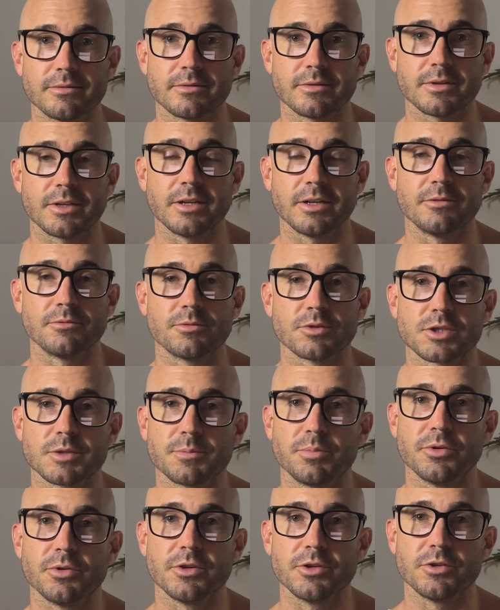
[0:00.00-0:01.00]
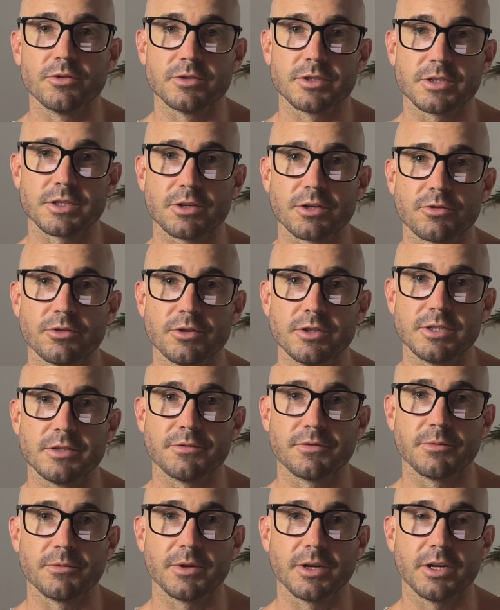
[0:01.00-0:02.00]
then what's the point of doing steroids
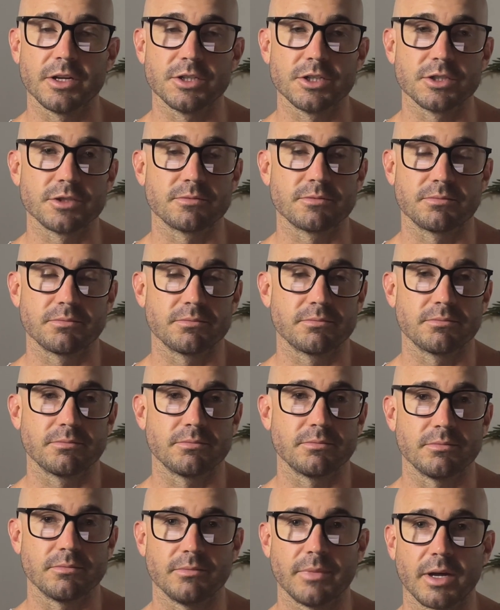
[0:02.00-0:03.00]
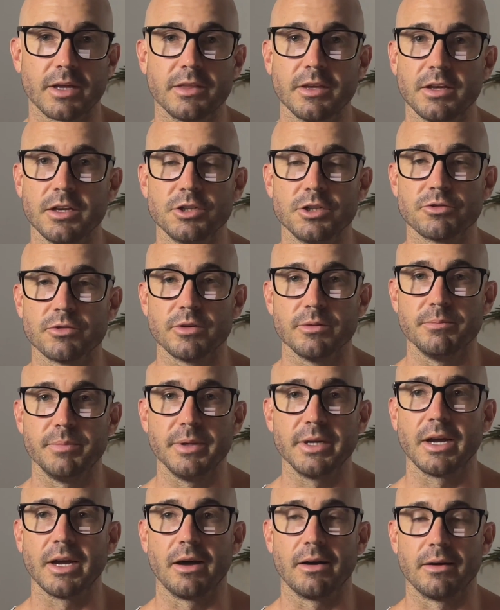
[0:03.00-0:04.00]
if I'm gonna just make the injury
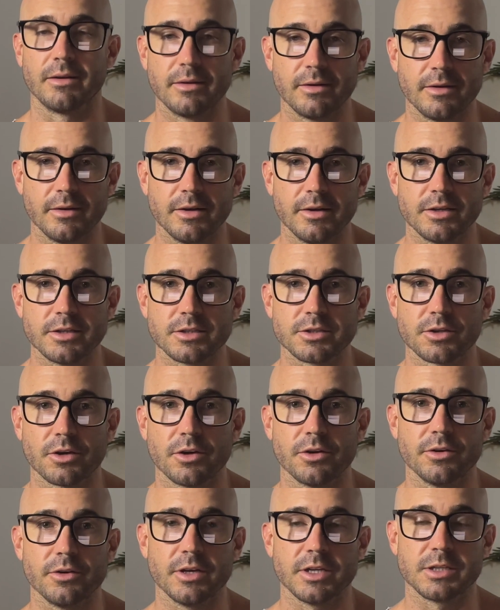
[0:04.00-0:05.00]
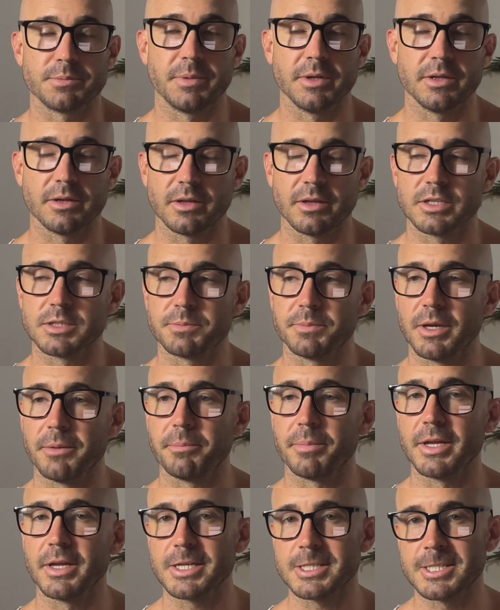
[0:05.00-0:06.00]
bigger? So it's been a
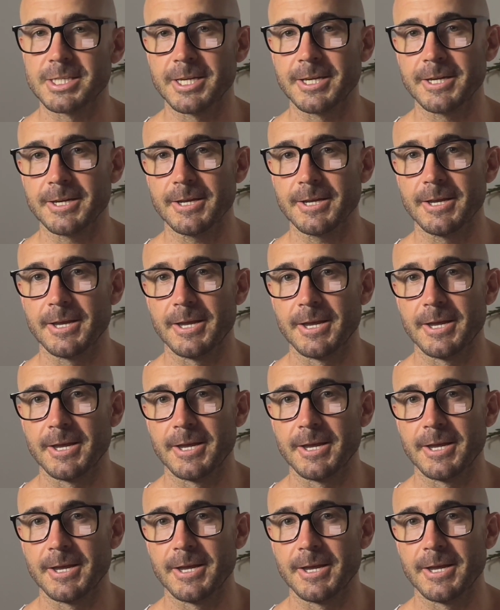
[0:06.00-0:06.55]
blessing.